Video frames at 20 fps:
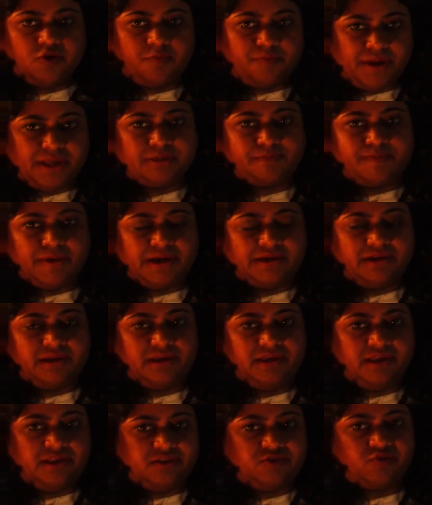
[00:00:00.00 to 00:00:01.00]
best
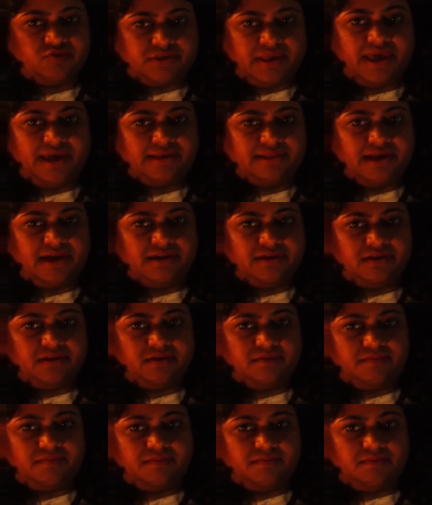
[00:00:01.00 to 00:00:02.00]
bet is to say that
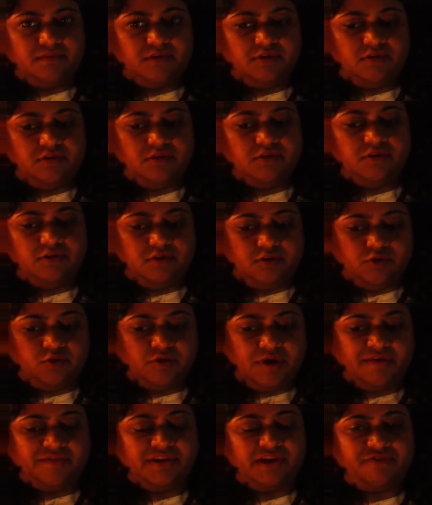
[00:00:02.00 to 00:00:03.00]

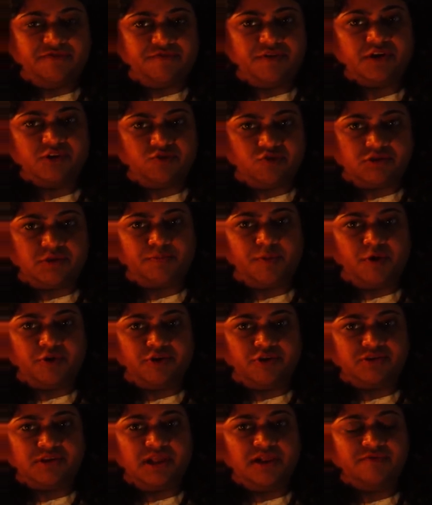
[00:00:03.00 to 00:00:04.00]
you have enough funds to
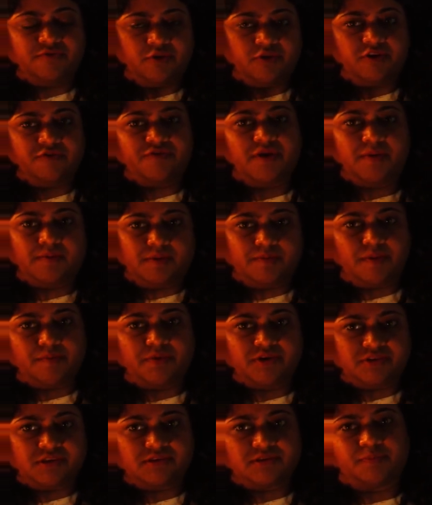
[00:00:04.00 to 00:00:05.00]
support yourself or your family
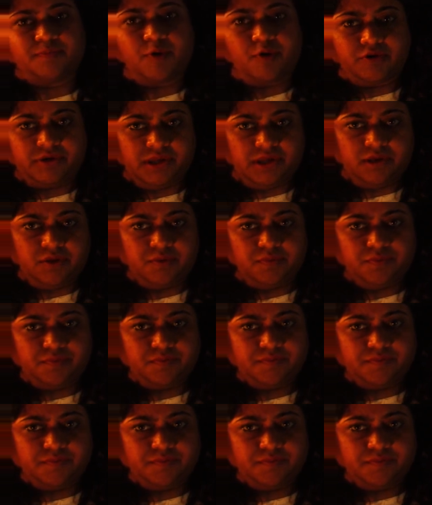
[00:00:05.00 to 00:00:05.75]
members are supporting you.